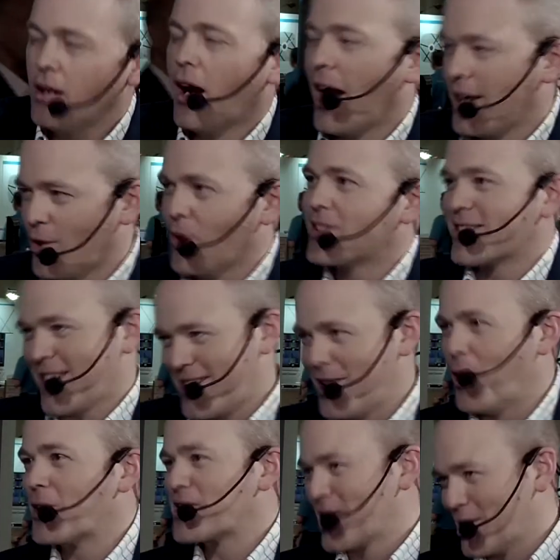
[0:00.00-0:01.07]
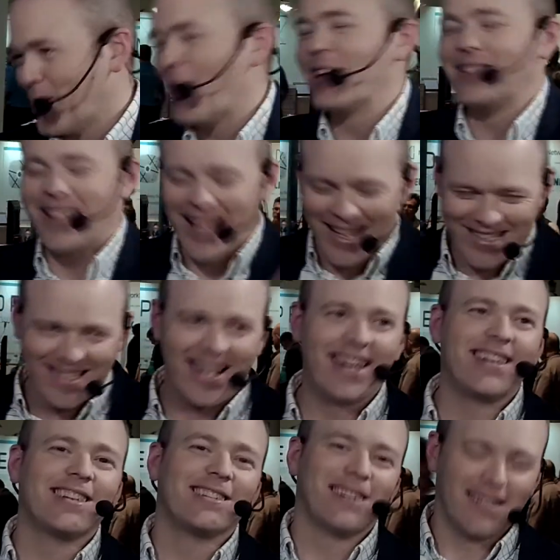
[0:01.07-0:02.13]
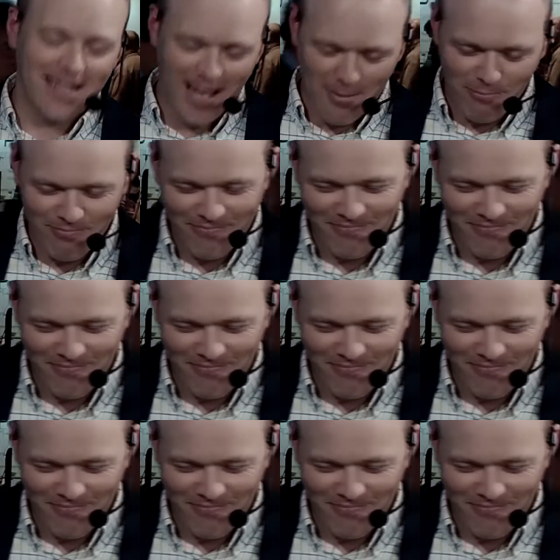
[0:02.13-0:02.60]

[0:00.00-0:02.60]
I know it's I know it's the yes I I,